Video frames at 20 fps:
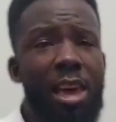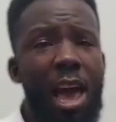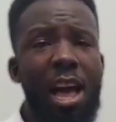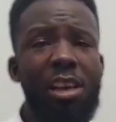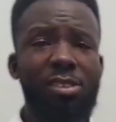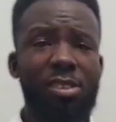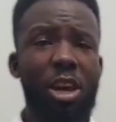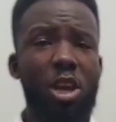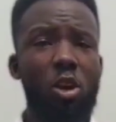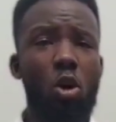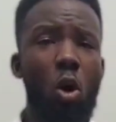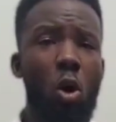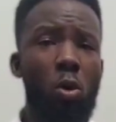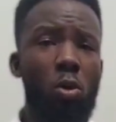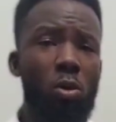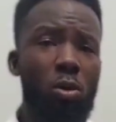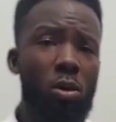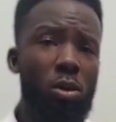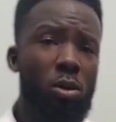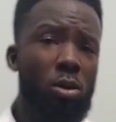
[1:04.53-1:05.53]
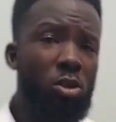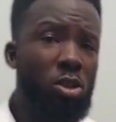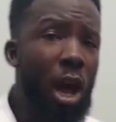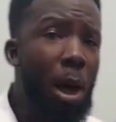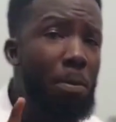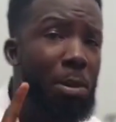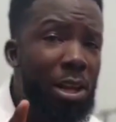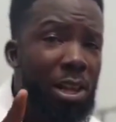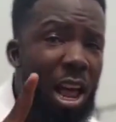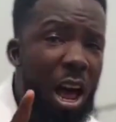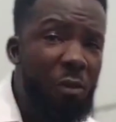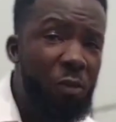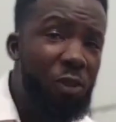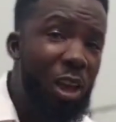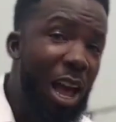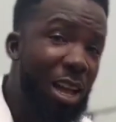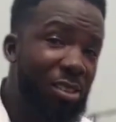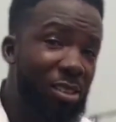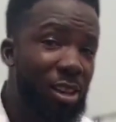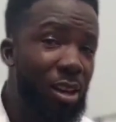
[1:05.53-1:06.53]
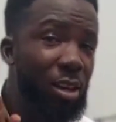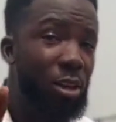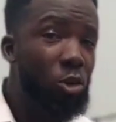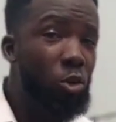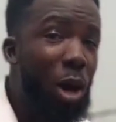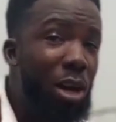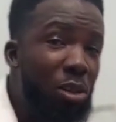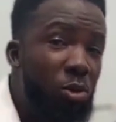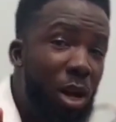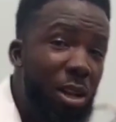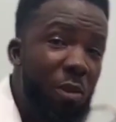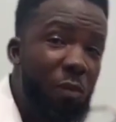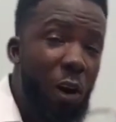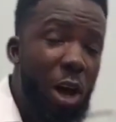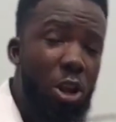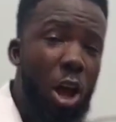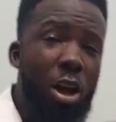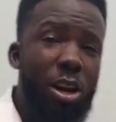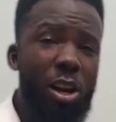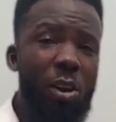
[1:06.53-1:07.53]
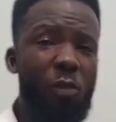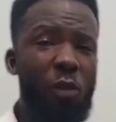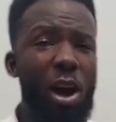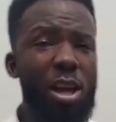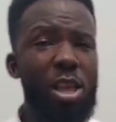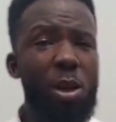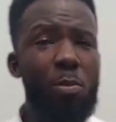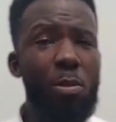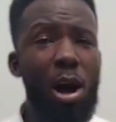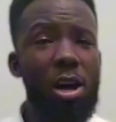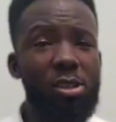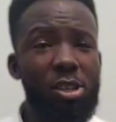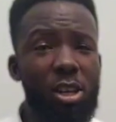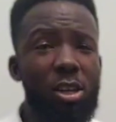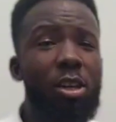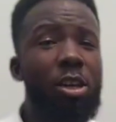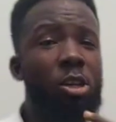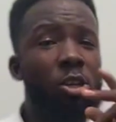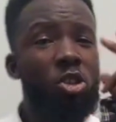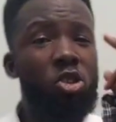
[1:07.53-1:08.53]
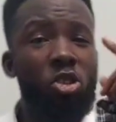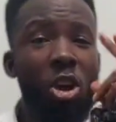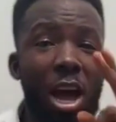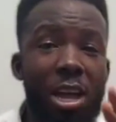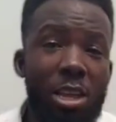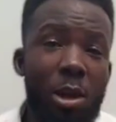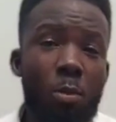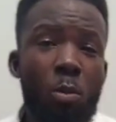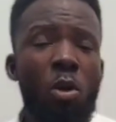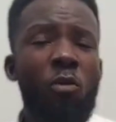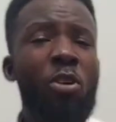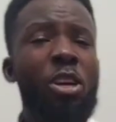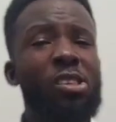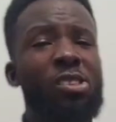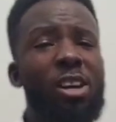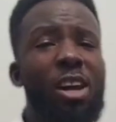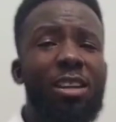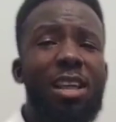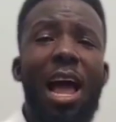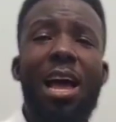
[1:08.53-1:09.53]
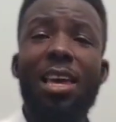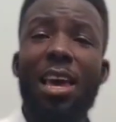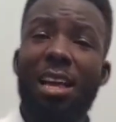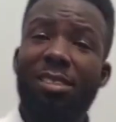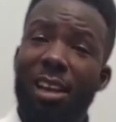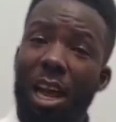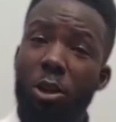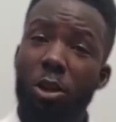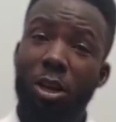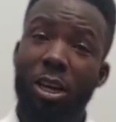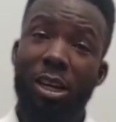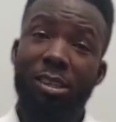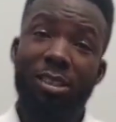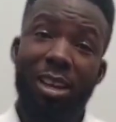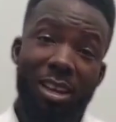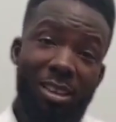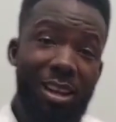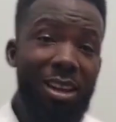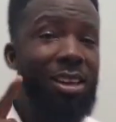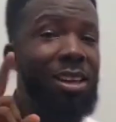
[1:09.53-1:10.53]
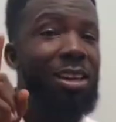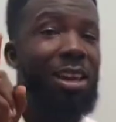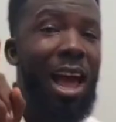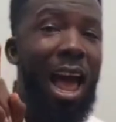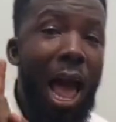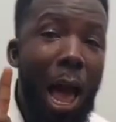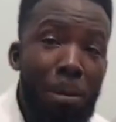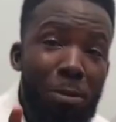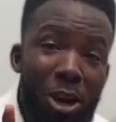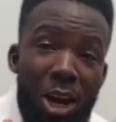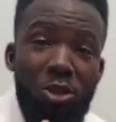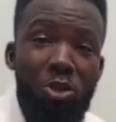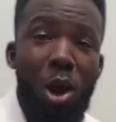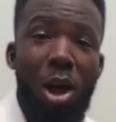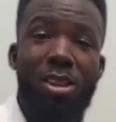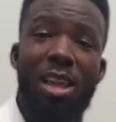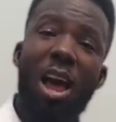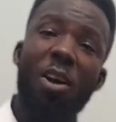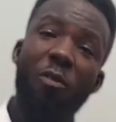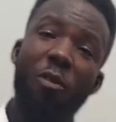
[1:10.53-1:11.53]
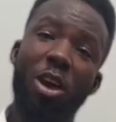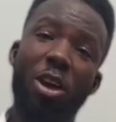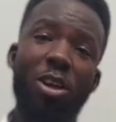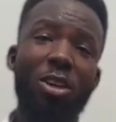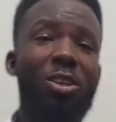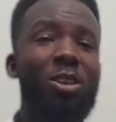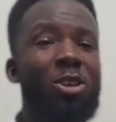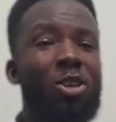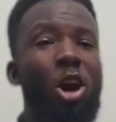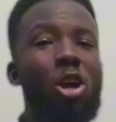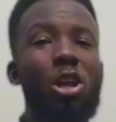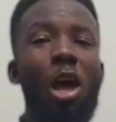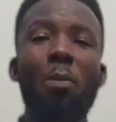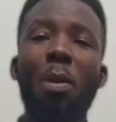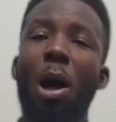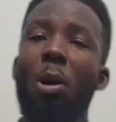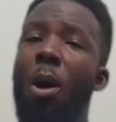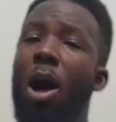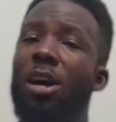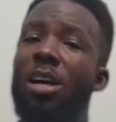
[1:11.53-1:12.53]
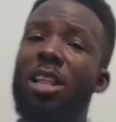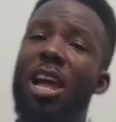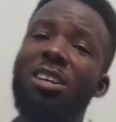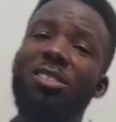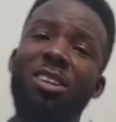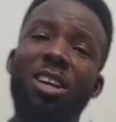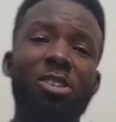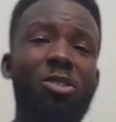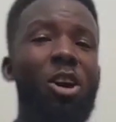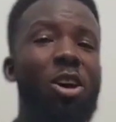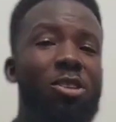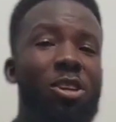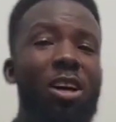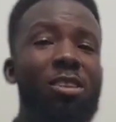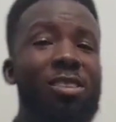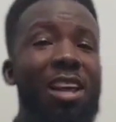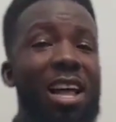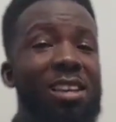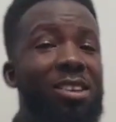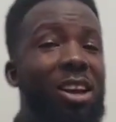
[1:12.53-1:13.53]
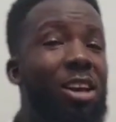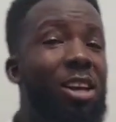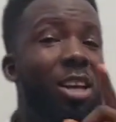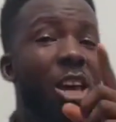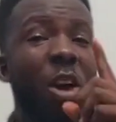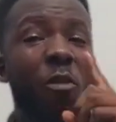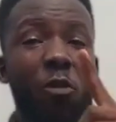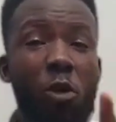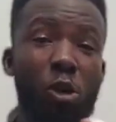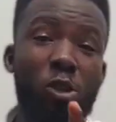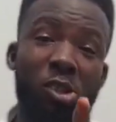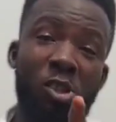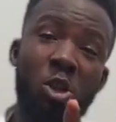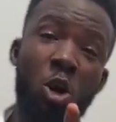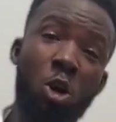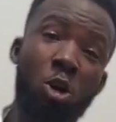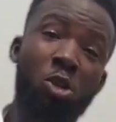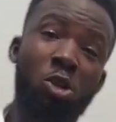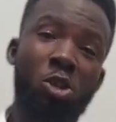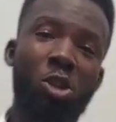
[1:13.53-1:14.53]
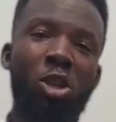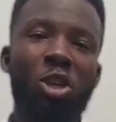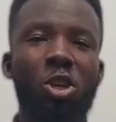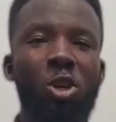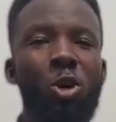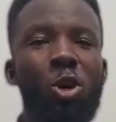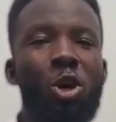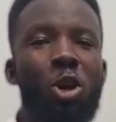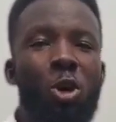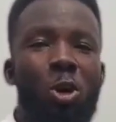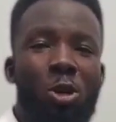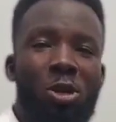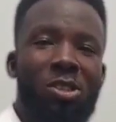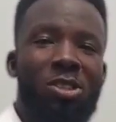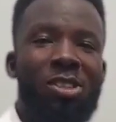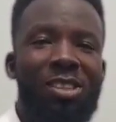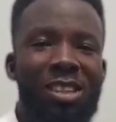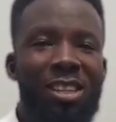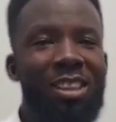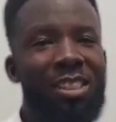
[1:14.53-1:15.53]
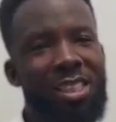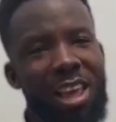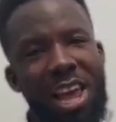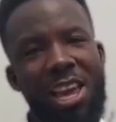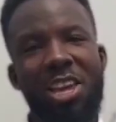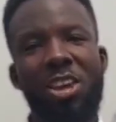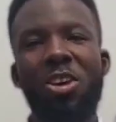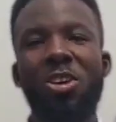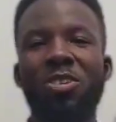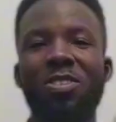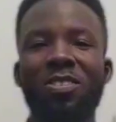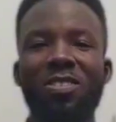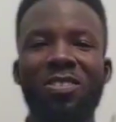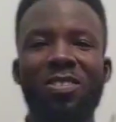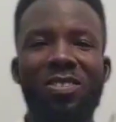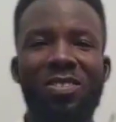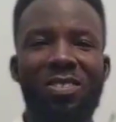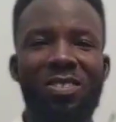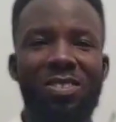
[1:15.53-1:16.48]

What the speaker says: years ago. Don't be left out. 2024, not good for anybody. Join the movie train and get allocated. I'm Joshua Dafe, your number one real estate consultant. If you snooze, you lose. Thank you.